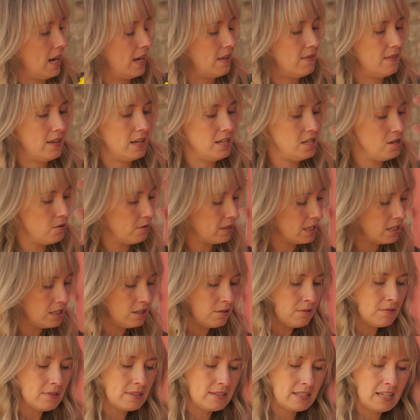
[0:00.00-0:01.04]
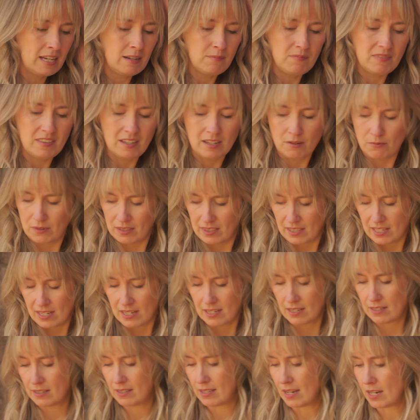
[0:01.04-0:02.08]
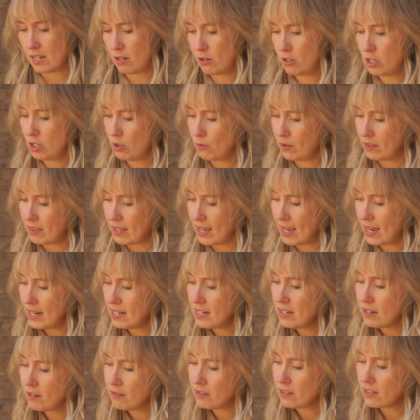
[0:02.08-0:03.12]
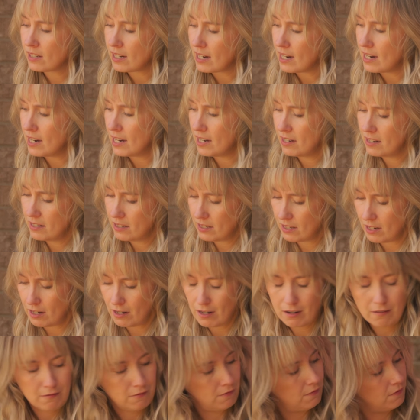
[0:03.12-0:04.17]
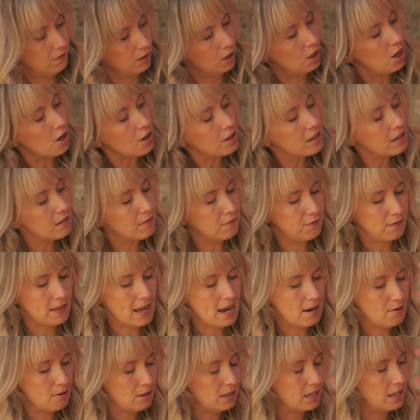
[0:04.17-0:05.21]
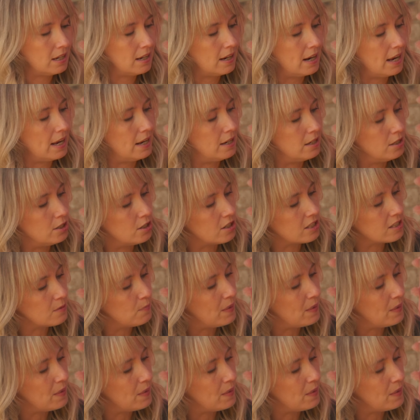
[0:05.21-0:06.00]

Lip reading: and then you can do the same thing with these that you do with any other kind of garden flower, and just